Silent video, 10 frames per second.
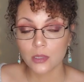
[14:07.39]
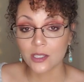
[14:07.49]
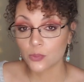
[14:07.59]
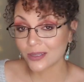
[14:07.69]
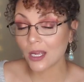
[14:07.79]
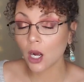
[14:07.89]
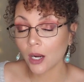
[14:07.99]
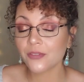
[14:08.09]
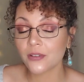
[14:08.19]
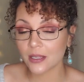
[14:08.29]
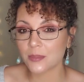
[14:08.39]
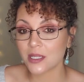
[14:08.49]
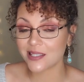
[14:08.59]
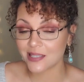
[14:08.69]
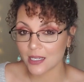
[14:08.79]
It's really hard for them
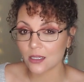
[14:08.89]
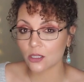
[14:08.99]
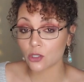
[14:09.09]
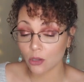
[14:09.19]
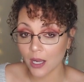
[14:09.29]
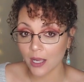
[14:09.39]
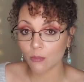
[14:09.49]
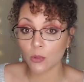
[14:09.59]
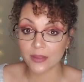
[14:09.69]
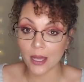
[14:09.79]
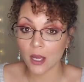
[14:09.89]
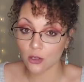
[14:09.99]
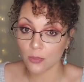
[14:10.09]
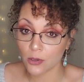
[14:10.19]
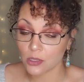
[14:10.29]
to see and describe what that
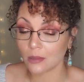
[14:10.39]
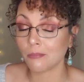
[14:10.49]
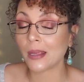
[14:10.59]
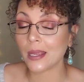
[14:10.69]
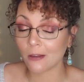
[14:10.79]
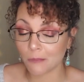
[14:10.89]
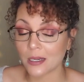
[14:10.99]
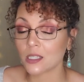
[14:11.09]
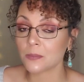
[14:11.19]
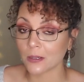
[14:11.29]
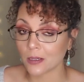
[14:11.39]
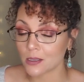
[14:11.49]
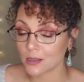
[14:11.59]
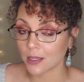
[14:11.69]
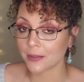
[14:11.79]
other person may have been
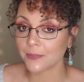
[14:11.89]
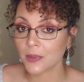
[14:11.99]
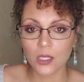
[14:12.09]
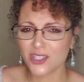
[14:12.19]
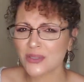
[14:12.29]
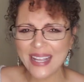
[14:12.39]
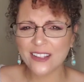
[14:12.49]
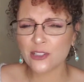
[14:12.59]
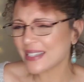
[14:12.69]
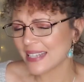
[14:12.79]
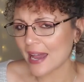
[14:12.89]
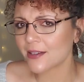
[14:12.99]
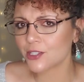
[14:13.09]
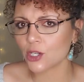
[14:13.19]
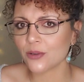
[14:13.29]
experiencing. So take a look at
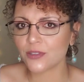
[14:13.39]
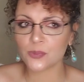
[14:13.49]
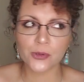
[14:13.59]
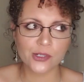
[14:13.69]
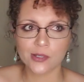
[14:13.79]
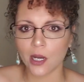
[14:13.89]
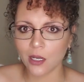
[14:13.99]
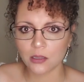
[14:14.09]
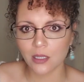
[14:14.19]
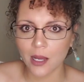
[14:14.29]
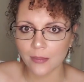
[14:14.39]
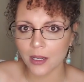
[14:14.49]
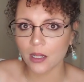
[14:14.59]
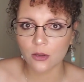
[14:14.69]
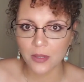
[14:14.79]
that. So if this person talks a lot
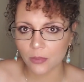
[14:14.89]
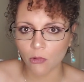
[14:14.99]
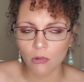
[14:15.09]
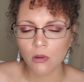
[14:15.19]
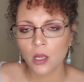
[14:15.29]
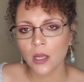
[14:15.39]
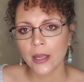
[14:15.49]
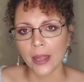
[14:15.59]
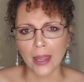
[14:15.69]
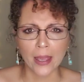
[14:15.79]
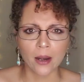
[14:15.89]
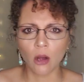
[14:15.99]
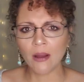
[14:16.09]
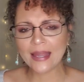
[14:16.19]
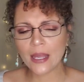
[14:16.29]
about other people and,
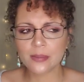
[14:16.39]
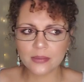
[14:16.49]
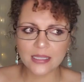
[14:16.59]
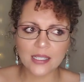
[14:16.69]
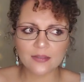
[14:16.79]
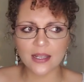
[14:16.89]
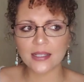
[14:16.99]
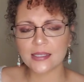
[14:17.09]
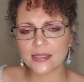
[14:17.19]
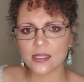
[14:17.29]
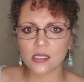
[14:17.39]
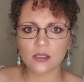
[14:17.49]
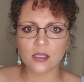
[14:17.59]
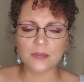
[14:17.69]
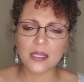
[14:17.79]
oh, I can't believe they did
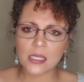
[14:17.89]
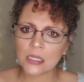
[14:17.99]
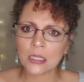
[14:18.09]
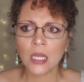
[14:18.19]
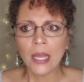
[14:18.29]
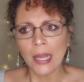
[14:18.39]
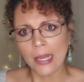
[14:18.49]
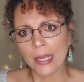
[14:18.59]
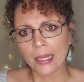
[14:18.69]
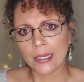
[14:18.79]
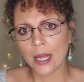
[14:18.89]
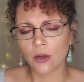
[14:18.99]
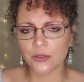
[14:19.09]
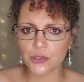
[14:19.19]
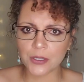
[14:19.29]
this to me and
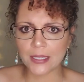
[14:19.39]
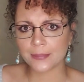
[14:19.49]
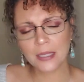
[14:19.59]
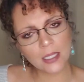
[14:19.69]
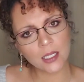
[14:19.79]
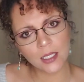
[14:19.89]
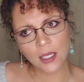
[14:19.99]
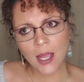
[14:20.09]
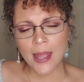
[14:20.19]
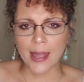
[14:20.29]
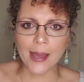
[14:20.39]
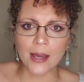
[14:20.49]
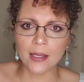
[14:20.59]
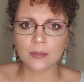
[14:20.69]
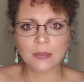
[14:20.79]
how they're treating me
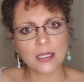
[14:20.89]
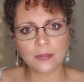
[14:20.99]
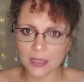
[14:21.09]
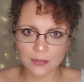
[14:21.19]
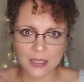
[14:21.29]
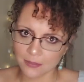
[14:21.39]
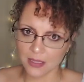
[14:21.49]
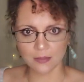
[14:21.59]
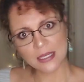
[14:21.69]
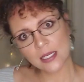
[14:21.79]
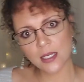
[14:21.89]
and me,